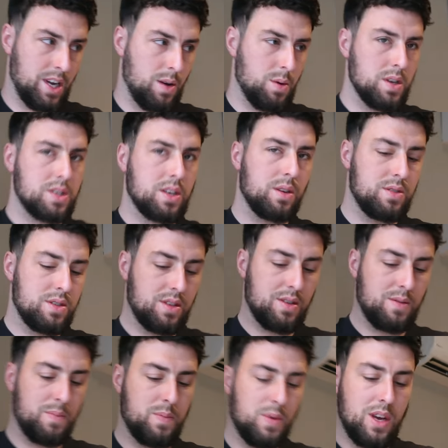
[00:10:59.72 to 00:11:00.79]
I wanted to go to
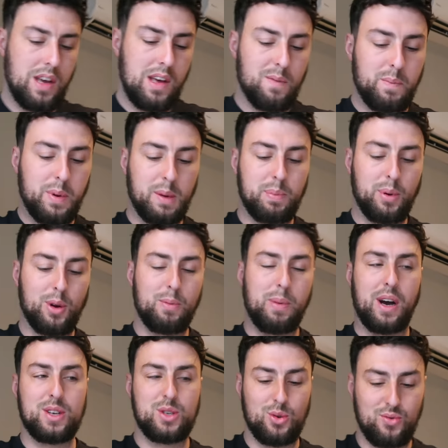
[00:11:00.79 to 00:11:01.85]
the Big Buddha
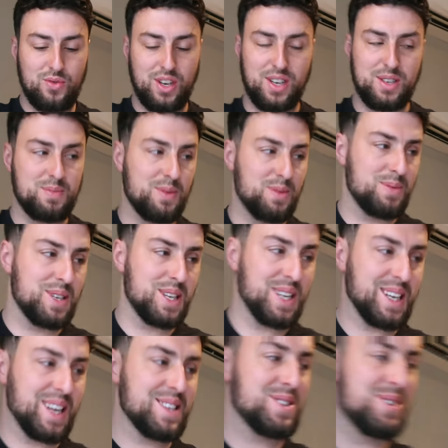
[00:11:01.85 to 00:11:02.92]
by sunrise, but we didn't get